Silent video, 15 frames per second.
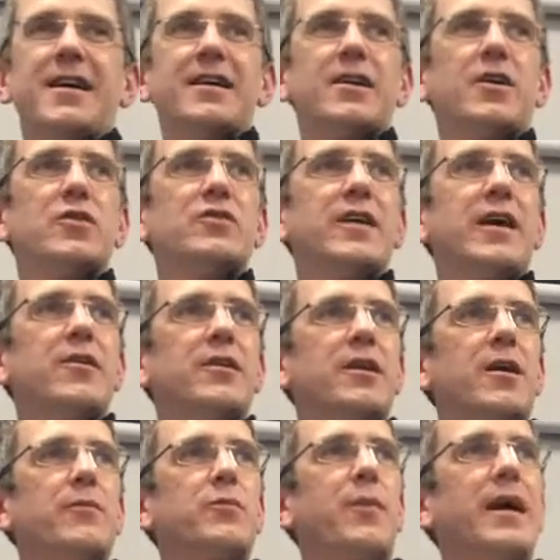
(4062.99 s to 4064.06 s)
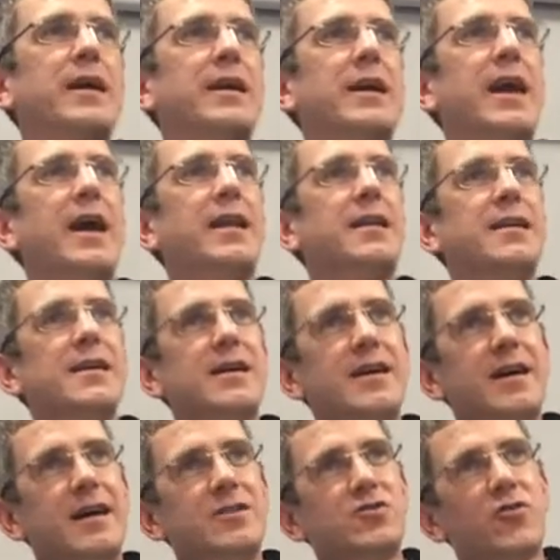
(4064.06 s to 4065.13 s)
And goes out and comes back again
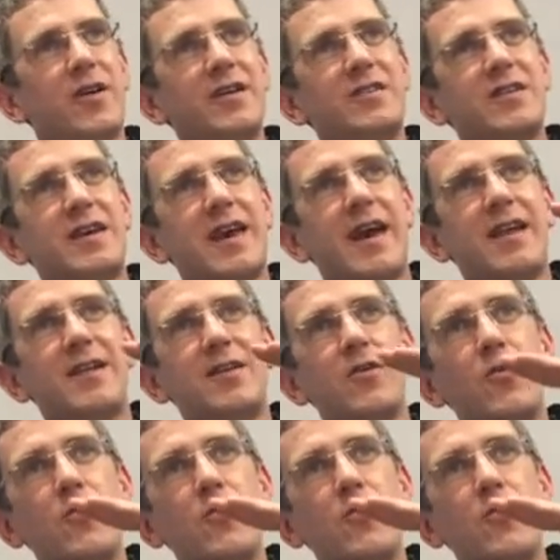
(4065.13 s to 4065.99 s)
and tries again and